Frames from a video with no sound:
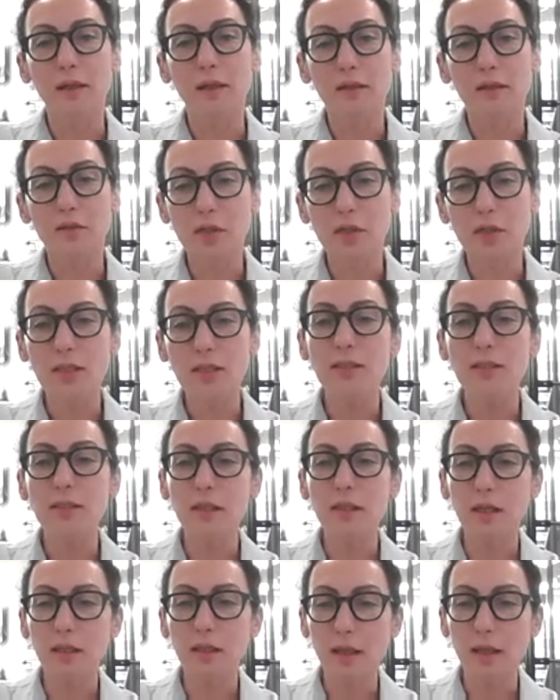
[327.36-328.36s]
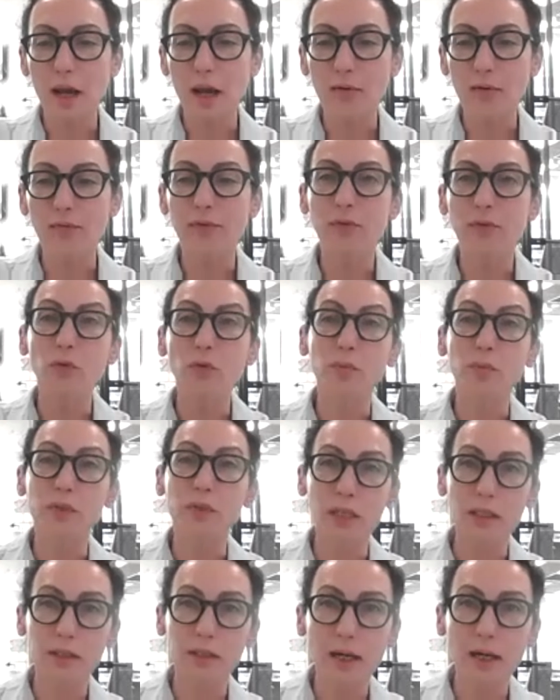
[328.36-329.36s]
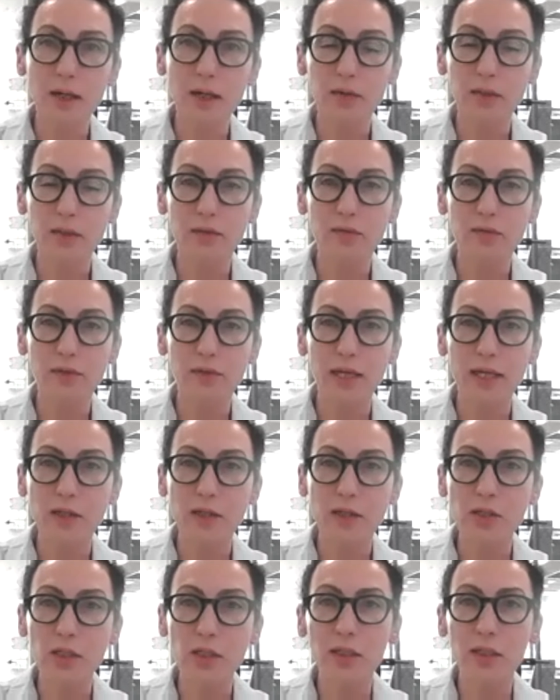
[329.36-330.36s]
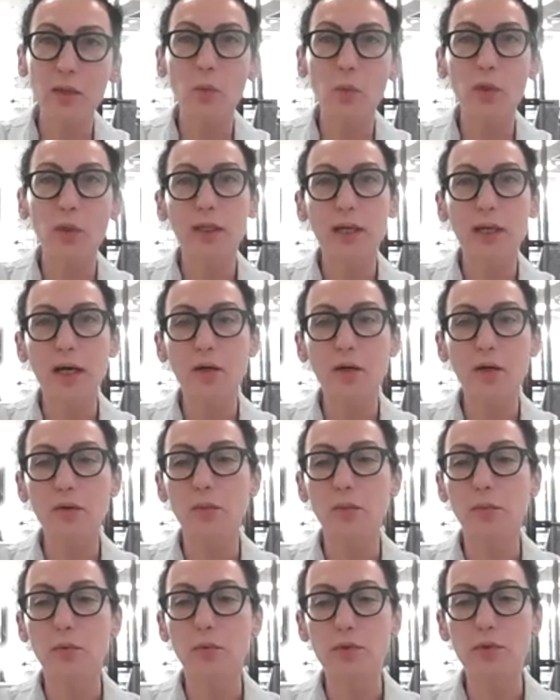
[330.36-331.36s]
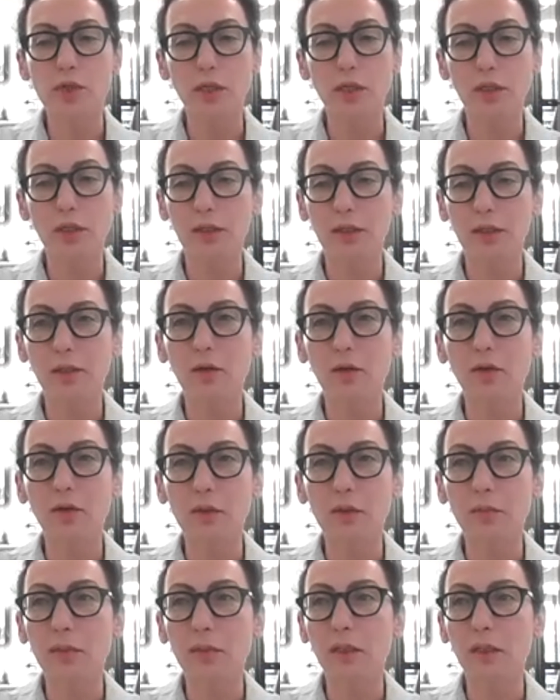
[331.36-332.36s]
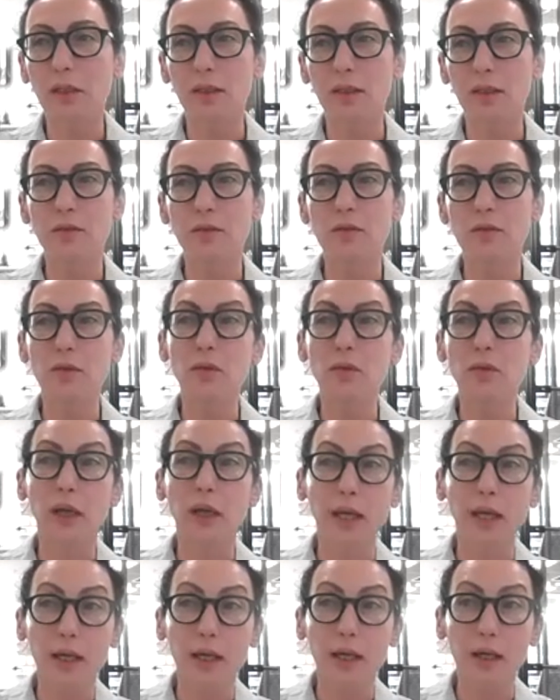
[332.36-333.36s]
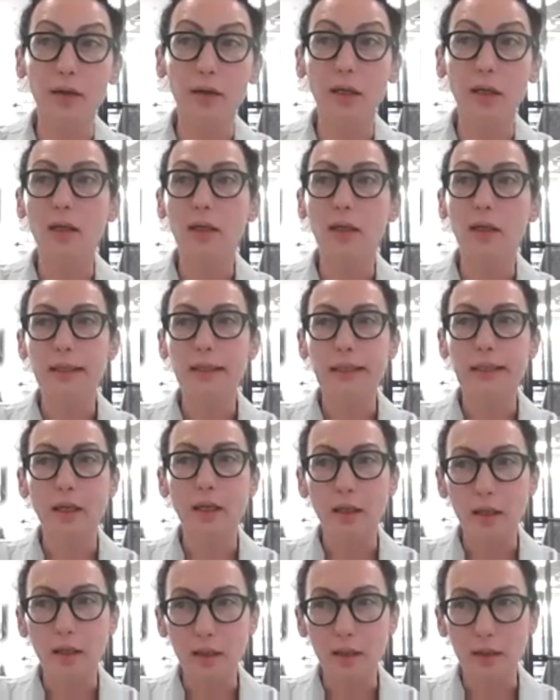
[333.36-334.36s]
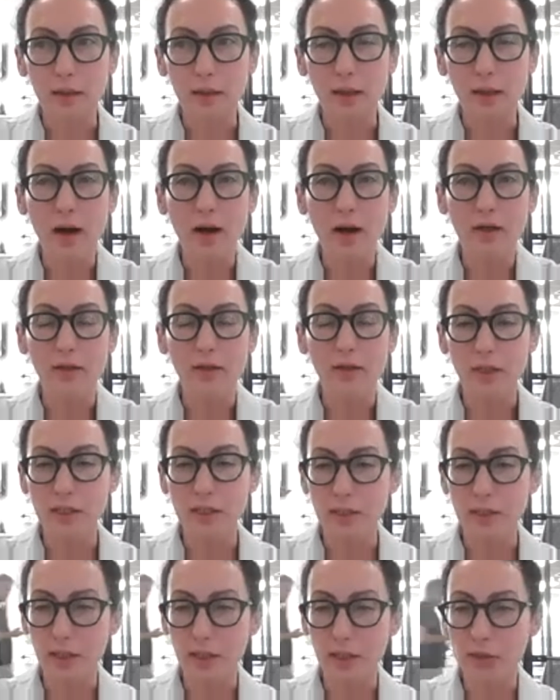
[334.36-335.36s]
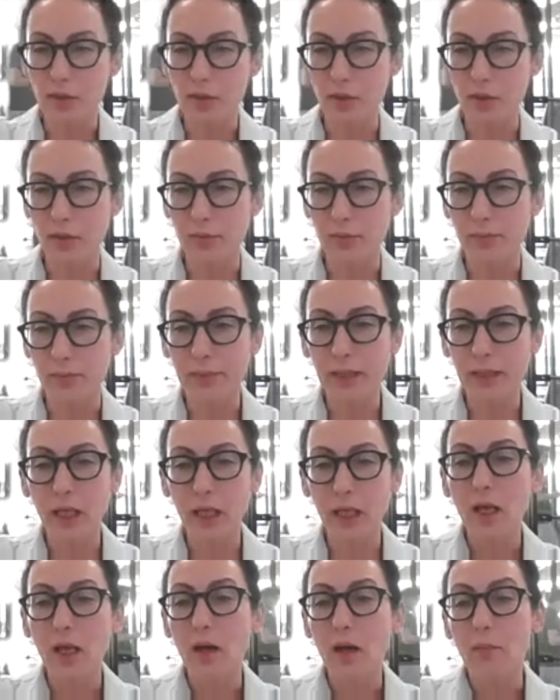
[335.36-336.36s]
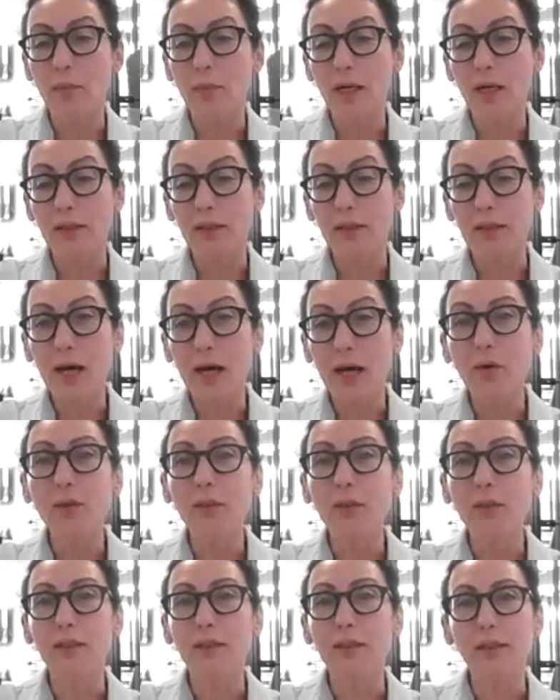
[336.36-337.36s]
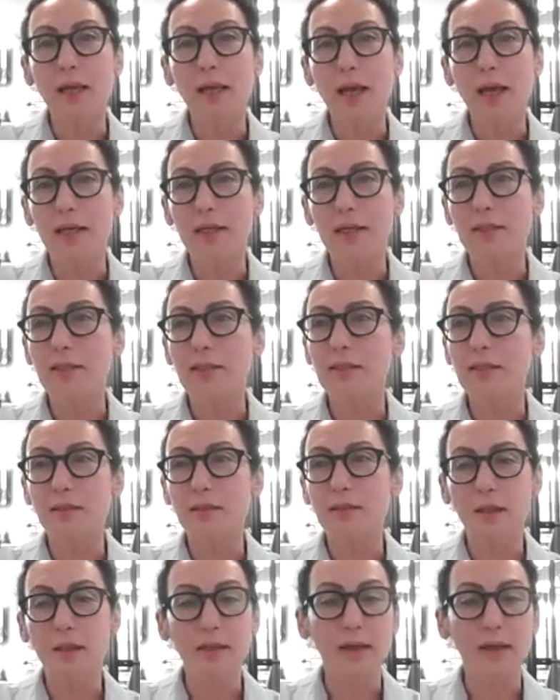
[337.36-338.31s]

just enough to bring down inflation without pushing the economy into a hard recession. But now that it has